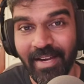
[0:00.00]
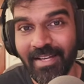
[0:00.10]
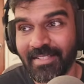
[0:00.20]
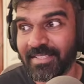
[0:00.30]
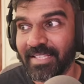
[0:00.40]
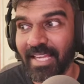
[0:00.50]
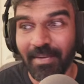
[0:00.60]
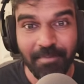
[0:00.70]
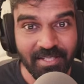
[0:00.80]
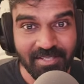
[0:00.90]
It is
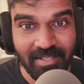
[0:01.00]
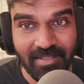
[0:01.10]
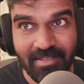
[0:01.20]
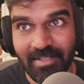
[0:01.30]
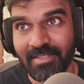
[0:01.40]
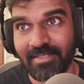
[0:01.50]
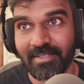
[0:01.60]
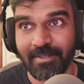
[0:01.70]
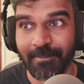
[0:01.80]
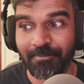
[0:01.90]
EPZ. That is,
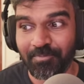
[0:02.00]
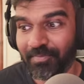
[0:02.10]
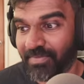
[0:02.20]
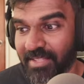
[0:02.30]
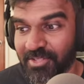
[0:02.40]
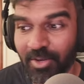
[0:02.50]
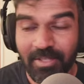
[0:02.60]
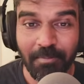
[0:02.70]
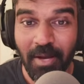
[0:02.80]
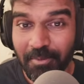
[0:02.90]
it's got the
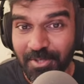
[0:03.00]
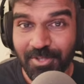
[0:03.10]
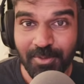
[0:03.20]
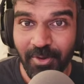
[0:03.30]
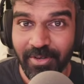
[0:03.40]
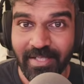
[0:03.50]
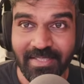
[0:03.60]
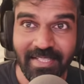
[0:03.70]
power zoom on it.